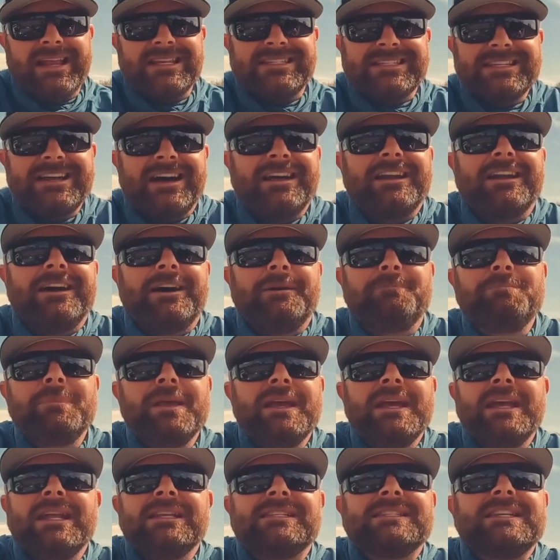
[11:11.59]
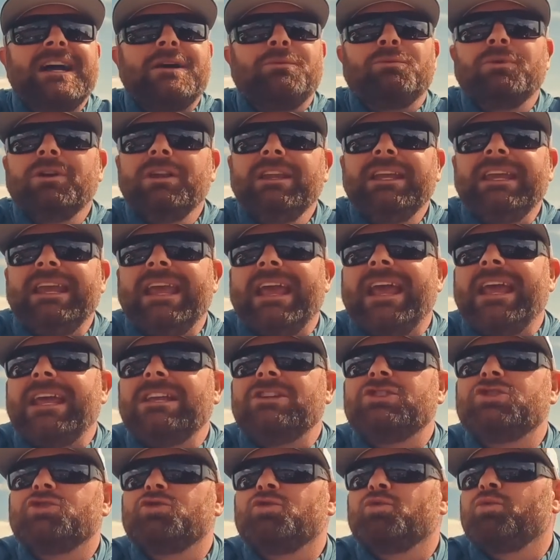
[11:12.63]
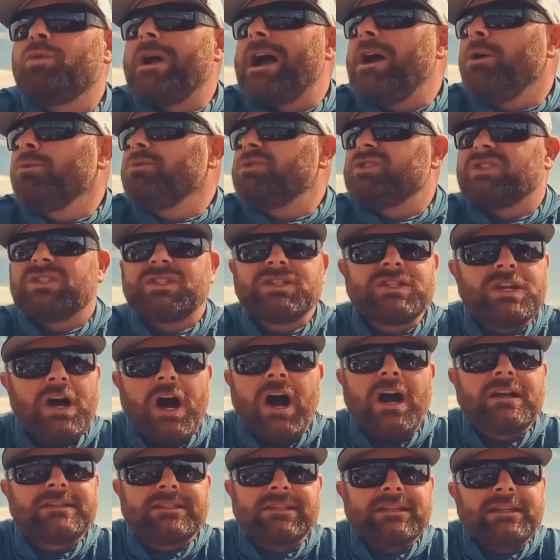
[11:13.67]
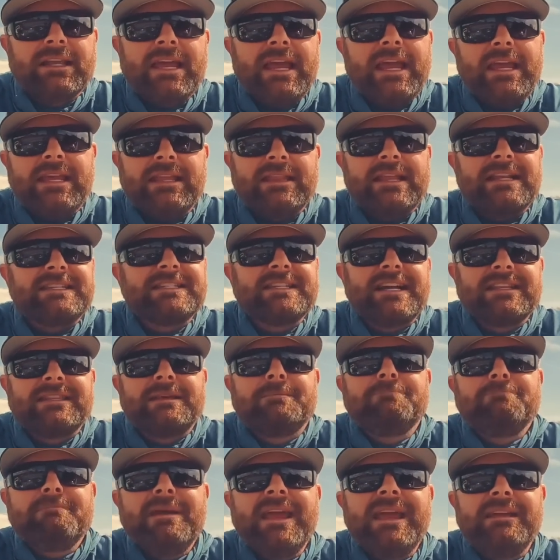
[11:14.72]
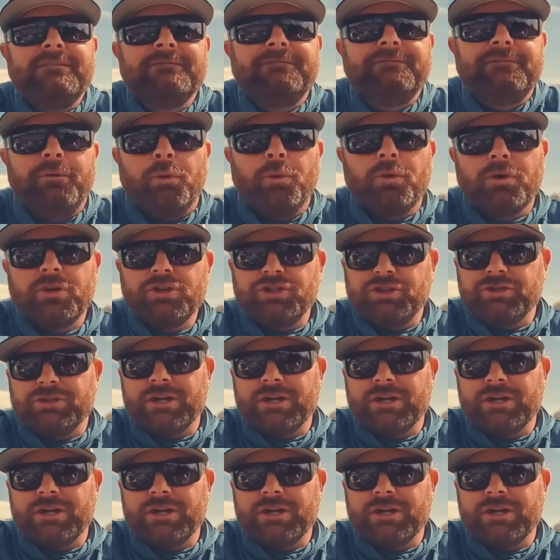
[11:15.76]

It's not a, it's not really a trout stocked lake. That's not the main forage.